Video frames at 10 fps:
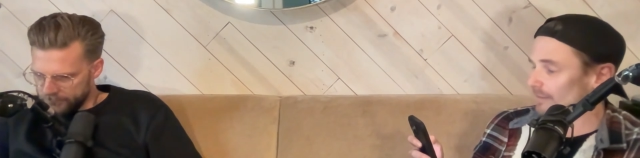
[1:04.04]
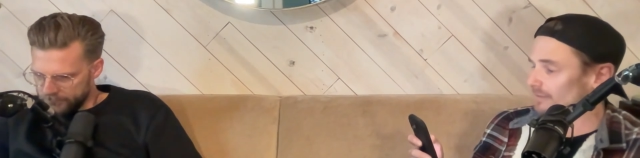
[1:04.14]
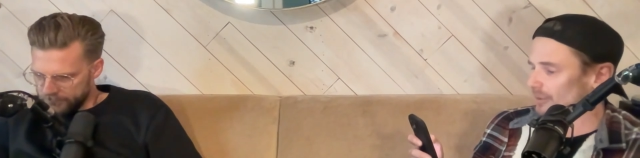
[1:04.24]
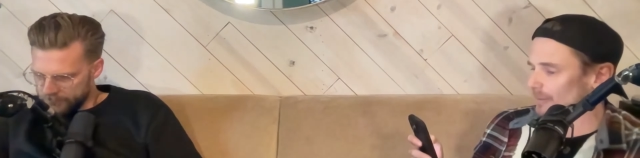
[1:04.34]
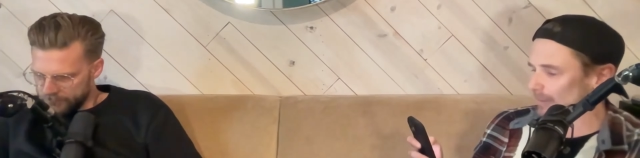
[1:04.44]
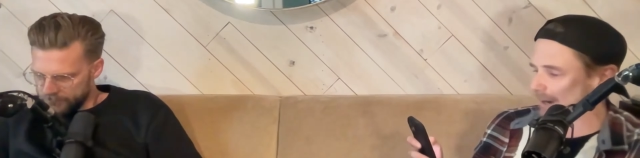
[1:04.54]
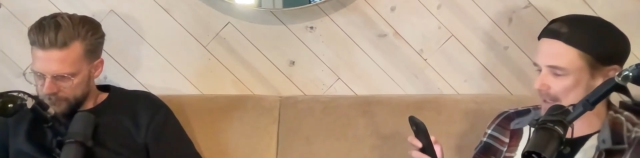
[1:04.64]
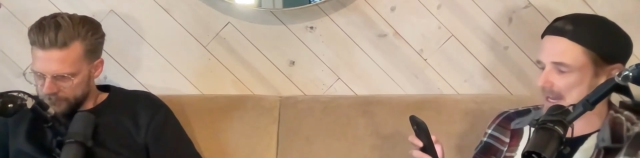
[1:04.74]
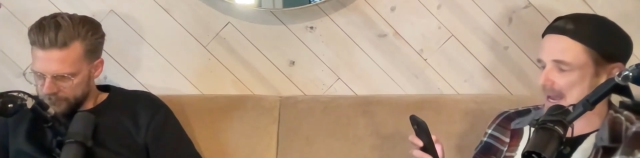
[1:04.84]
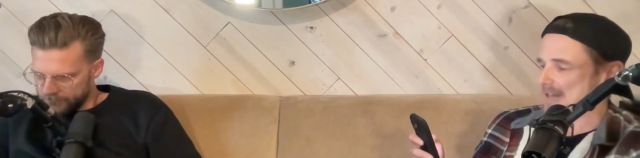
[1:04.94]
Speaker 1: of sermon
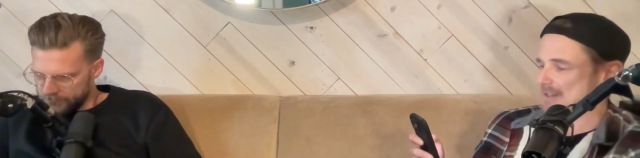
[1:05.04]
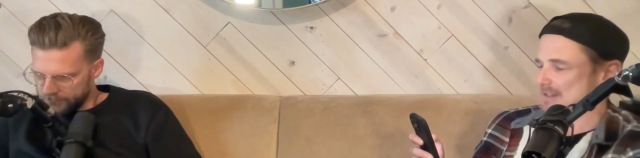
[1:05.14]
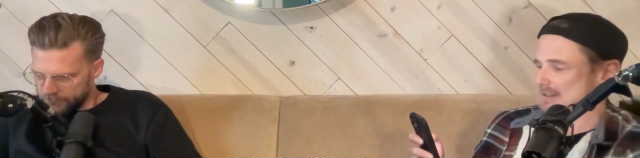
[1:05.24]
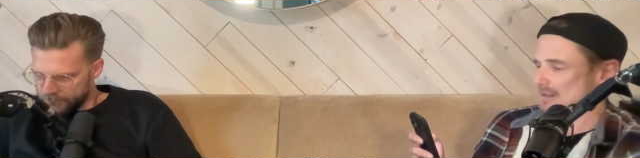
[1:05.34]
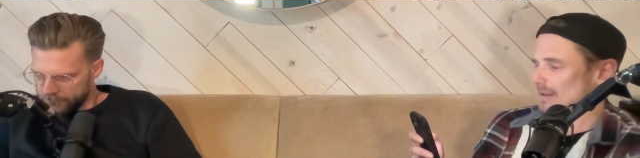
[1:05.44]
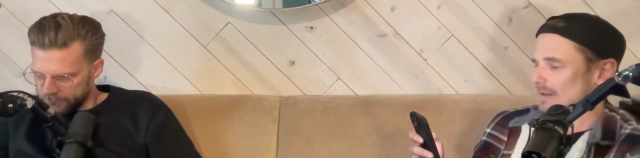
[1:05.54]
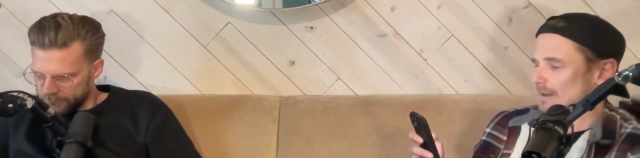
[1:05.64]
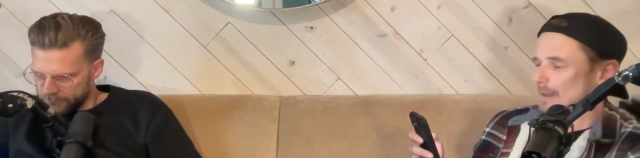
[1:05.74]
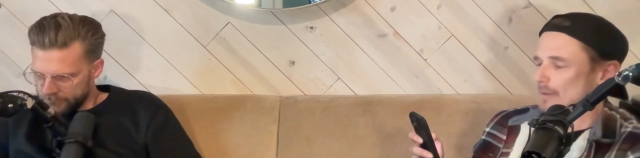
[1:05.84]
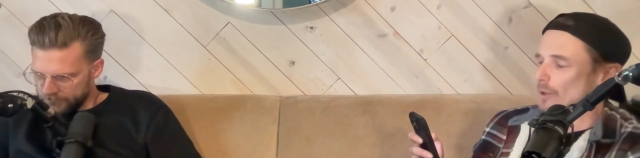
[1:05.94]
podcasts.
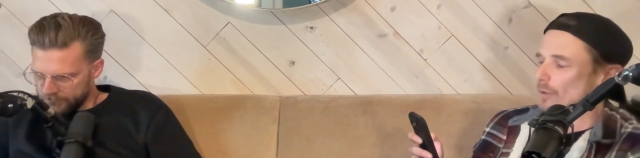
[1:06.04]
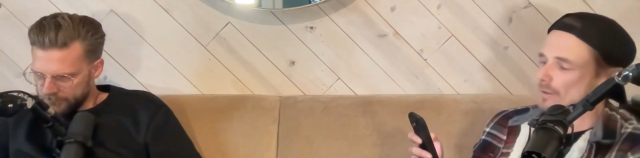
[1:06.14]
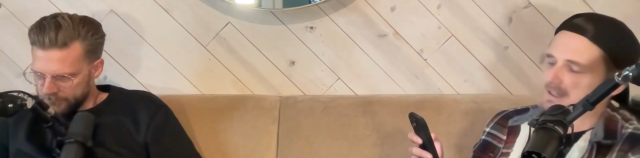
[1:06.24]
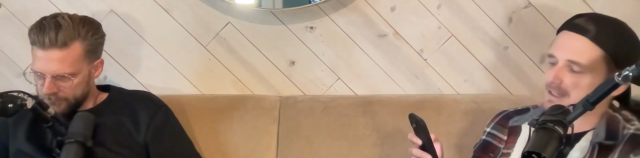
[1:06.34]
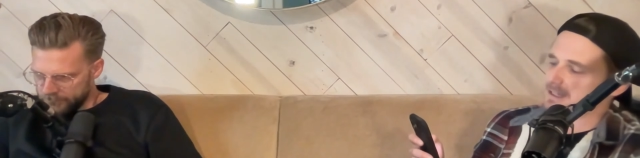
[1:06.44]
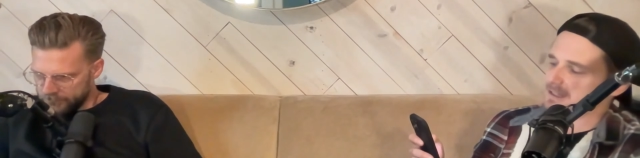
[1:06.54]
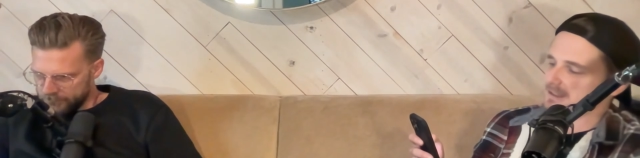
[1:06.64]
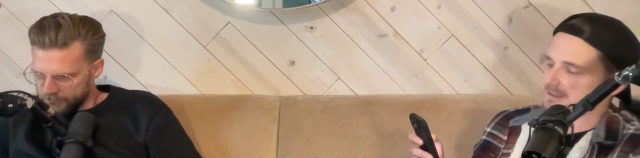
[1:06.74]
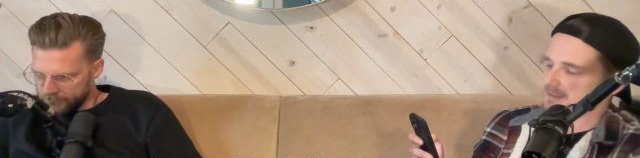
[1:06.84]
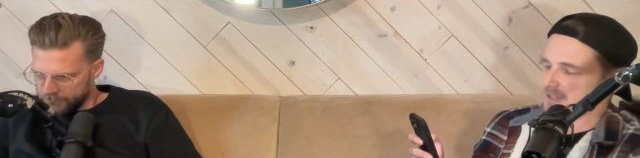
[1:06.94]
No lead
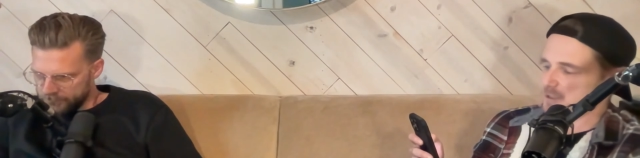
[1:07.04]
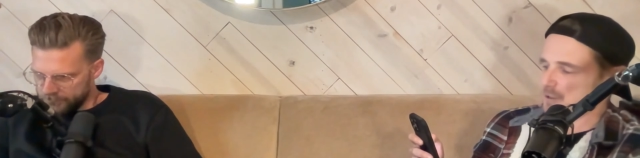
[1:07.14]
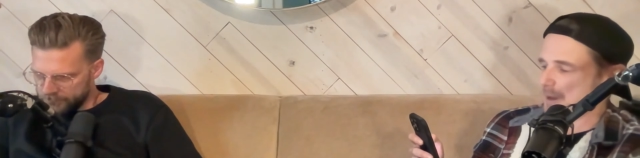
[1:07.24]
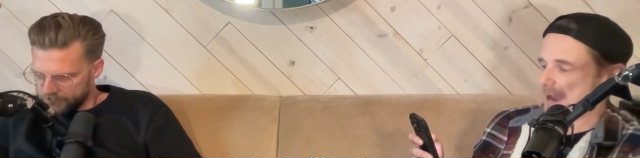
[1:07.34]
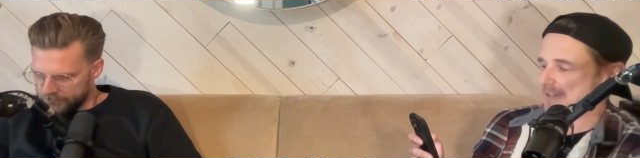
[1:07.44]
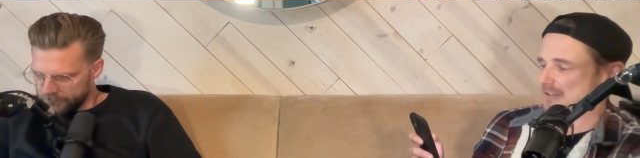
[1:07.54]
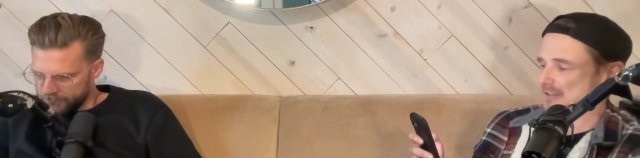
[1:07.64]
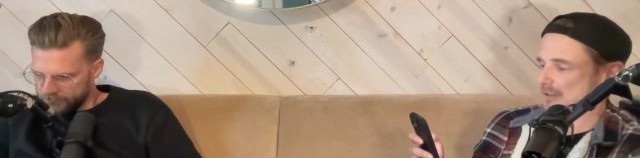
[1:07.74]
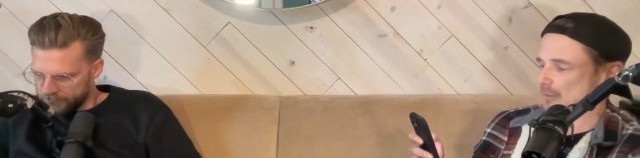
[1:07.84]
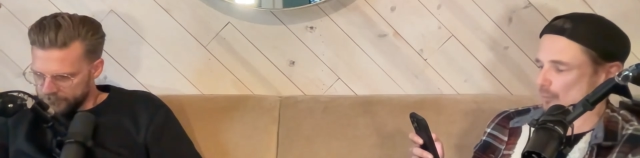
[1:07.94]
senior
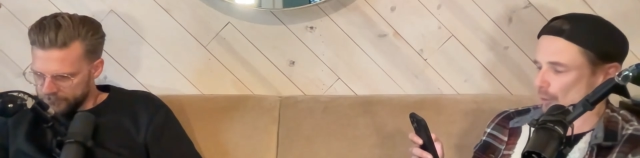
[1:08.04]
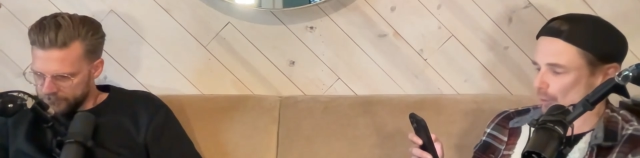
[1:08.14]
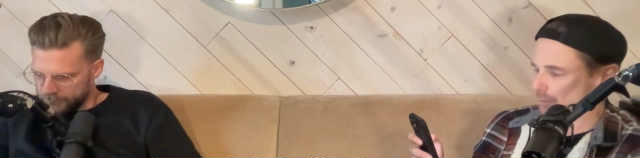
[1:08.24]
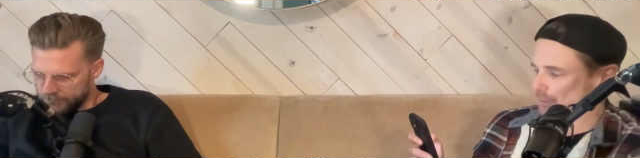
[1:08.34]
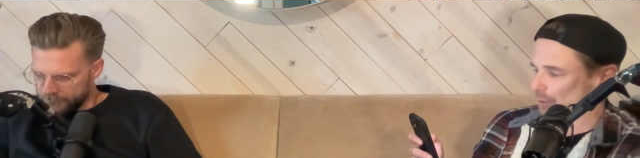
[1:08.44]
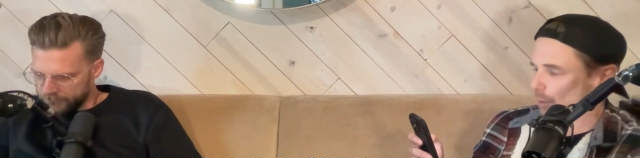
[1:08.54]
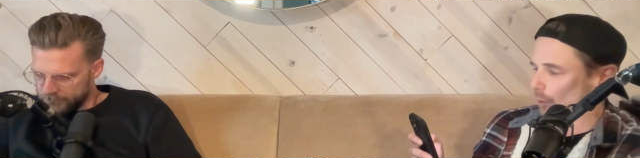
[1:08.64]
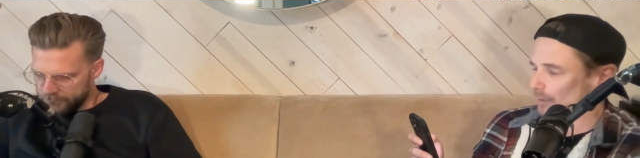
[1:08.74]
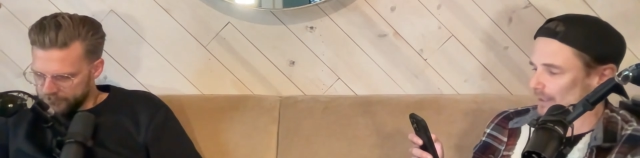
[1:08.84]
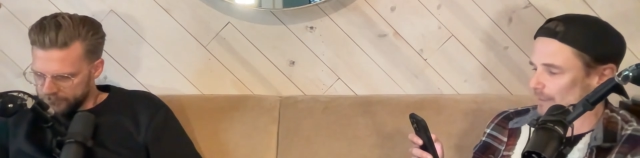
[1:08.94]
pastor roles,
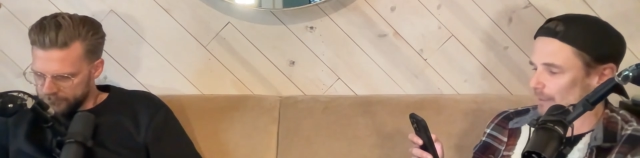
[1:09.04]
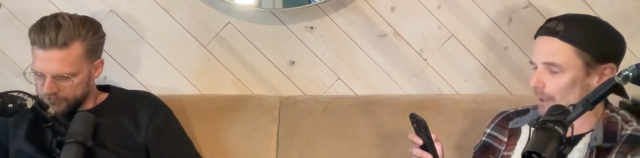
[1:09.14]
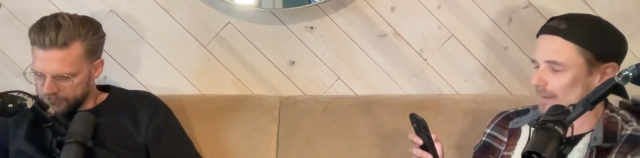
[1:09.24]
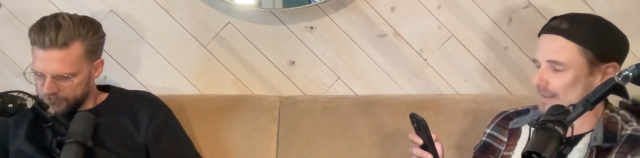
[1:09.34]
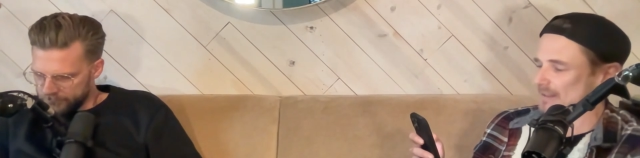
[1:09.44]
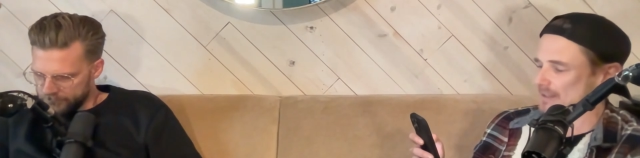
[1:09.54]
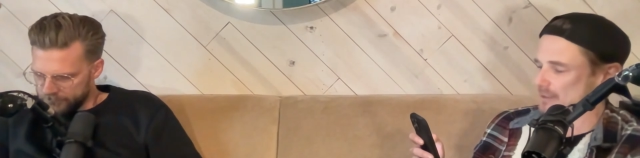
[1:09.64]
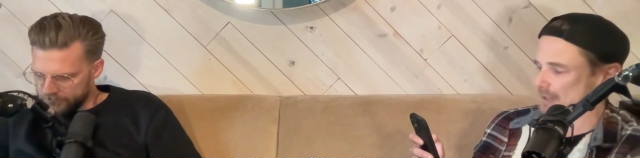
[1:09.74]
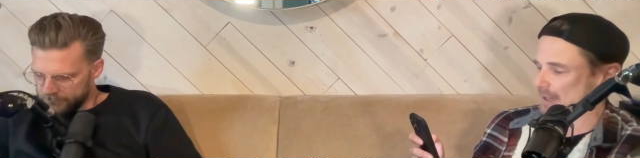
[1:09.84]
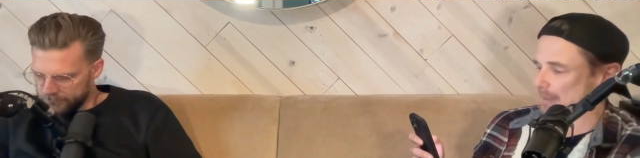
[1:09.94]
only
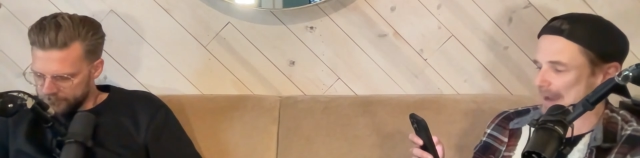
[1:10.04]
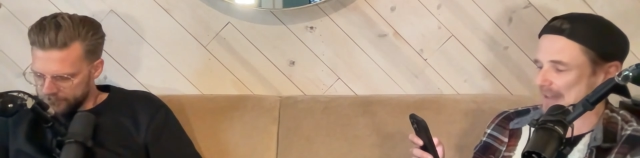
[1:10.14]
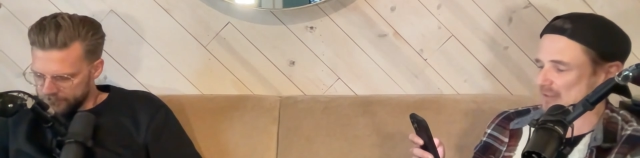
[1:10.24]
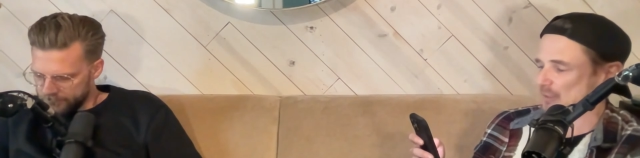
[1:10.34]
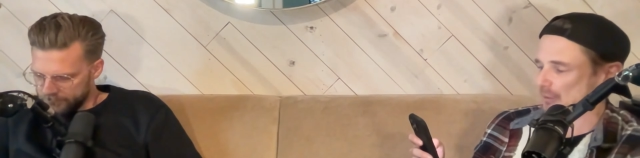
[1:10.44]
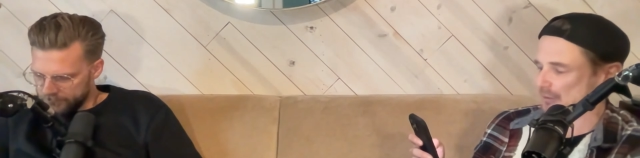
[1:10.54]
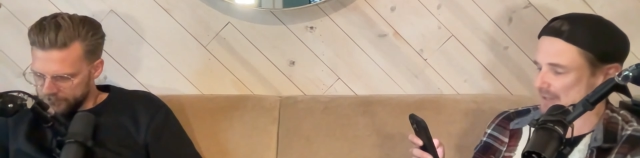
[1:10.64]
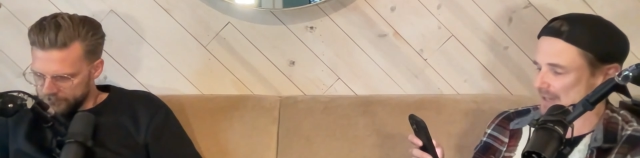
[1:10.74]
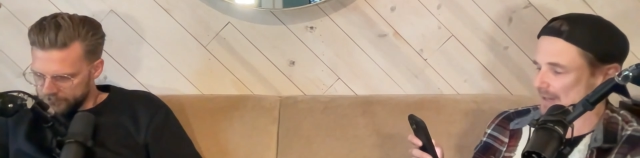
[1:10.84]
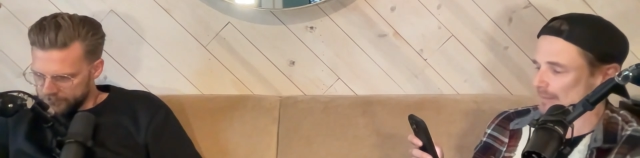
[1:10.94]
polycentric pastoral
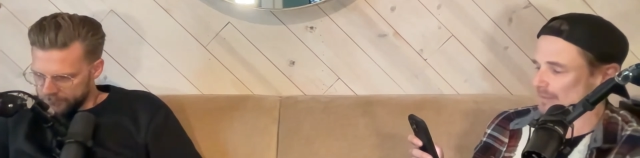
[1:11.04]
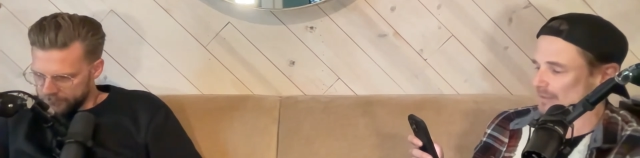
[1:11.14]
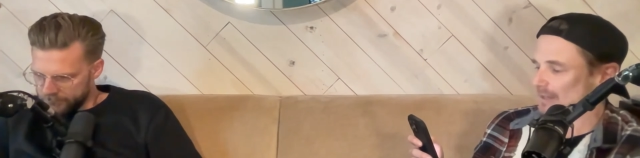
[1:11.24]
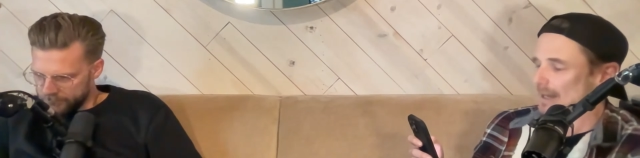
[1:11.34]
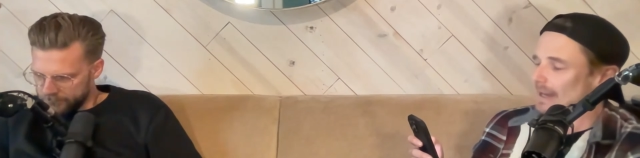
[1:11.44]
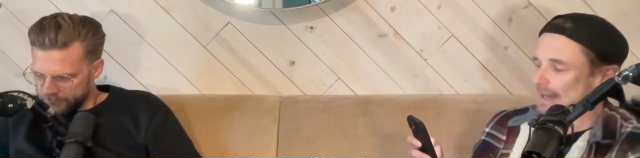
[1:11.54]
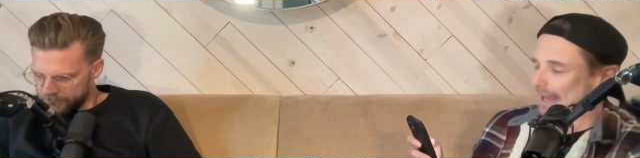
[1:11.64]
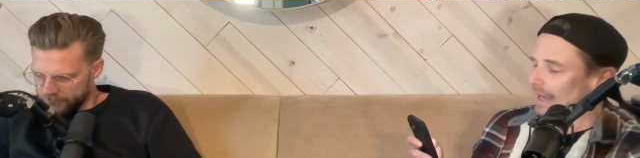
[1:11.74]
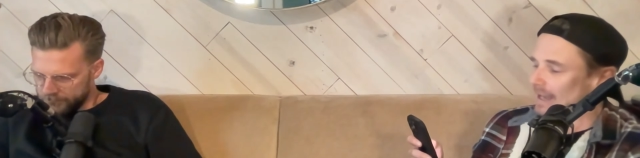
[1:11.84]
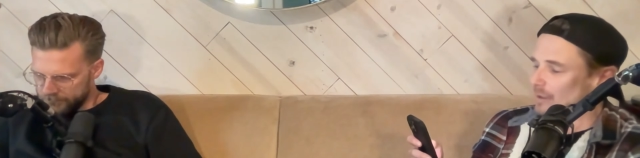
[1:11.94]
teams
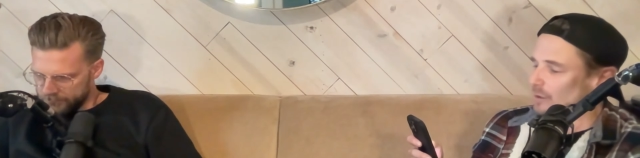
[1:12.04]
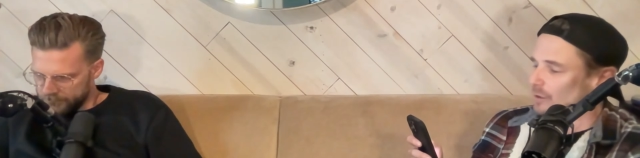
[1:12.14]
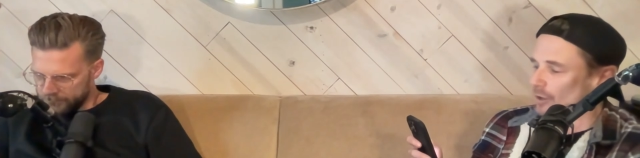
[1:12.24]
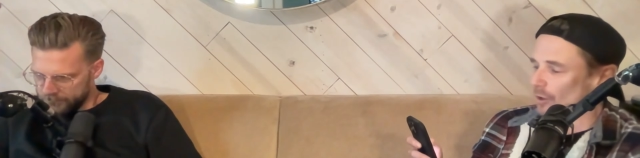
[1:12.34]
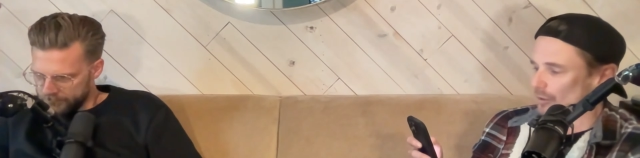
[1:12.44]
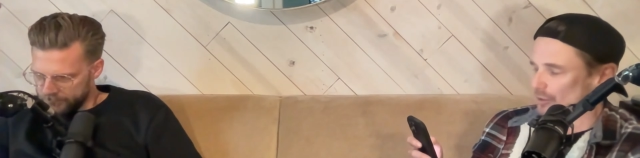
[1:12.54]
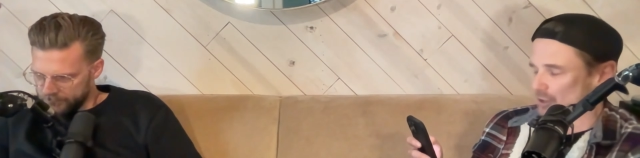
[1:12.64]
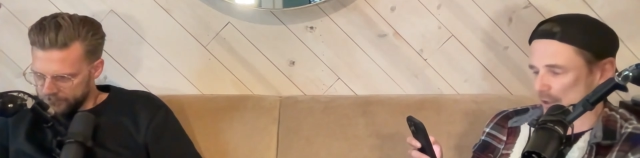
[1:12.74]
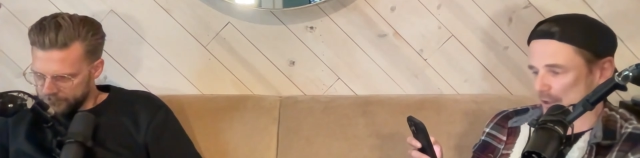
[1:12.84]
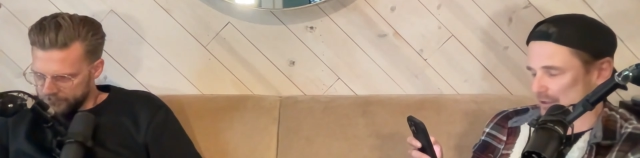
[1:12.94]
and no
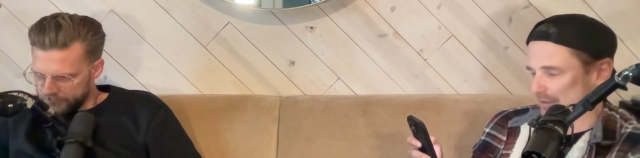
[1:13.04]
church